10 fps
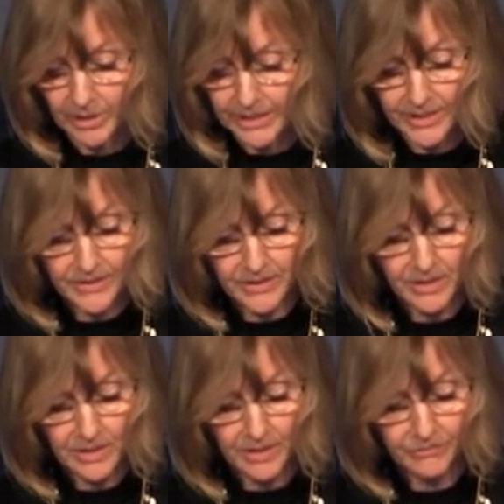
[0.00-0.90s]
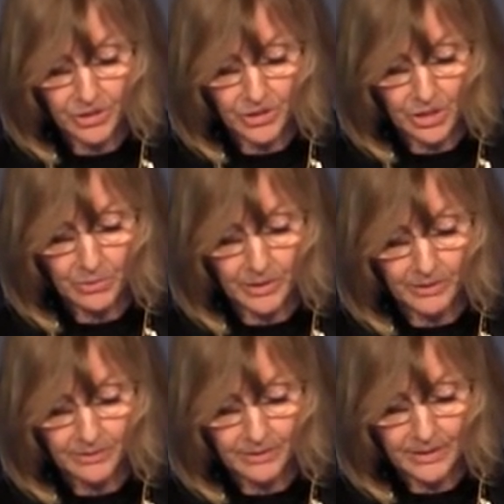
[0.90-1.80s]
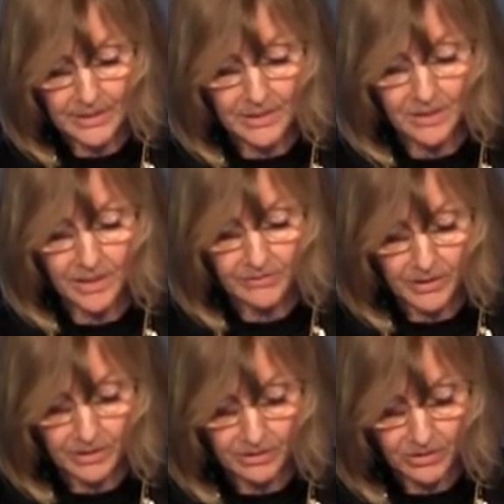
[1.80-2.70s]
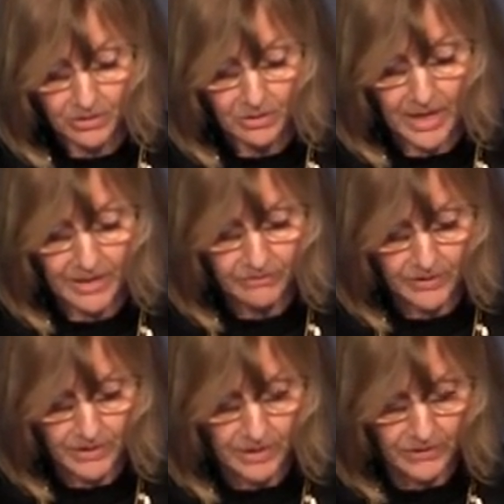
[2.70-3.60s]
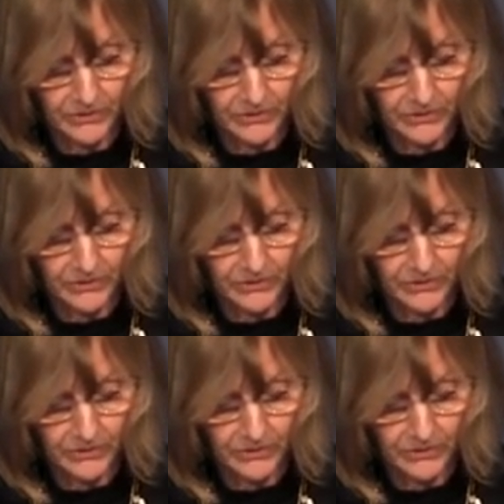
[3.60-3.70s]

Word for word: But it isn't enough to know it it's living your life in